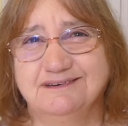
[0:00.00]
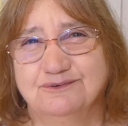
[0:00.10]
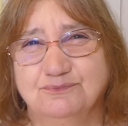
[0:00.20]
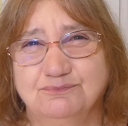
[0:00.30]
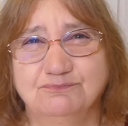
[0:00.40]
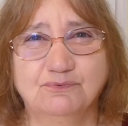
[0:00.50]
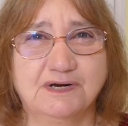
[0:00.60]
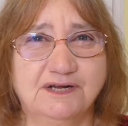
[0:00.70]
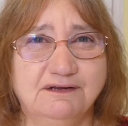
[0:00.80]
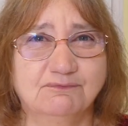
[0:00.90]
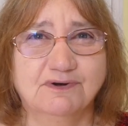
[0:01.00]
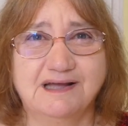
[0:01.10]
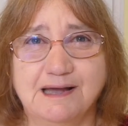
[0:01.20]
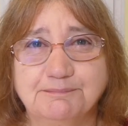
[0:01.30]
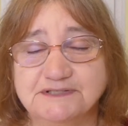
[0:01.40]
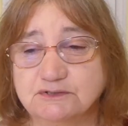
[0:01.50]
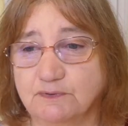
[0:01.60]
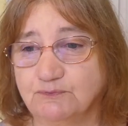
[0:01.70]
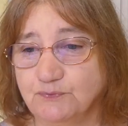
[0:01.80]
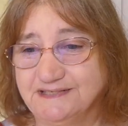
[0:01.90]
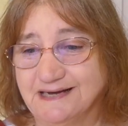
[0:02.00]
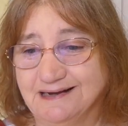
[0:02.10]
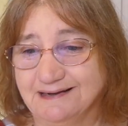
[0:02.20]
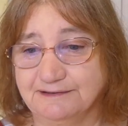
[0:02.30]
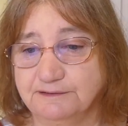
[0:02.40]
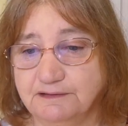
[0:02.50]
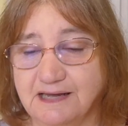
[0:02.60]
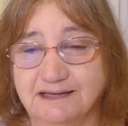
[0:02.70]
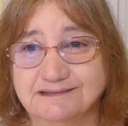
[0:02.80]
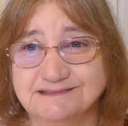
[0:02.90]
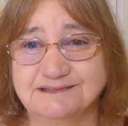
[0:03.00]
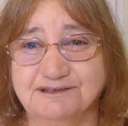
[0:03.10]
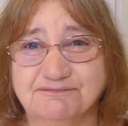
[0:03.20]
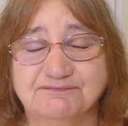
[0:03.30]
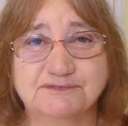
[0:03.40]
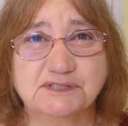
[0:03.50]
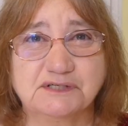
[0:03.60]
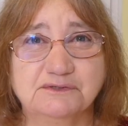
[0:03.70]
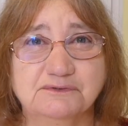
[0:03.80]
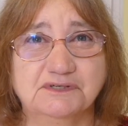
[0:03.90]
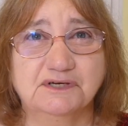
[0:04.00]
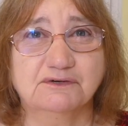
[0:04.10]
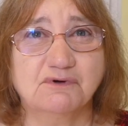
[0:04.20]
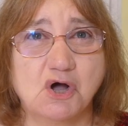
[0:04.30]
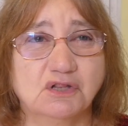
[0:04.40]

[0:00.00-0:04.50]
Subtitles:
you know, what happens when we die kind of stuff. So, you know,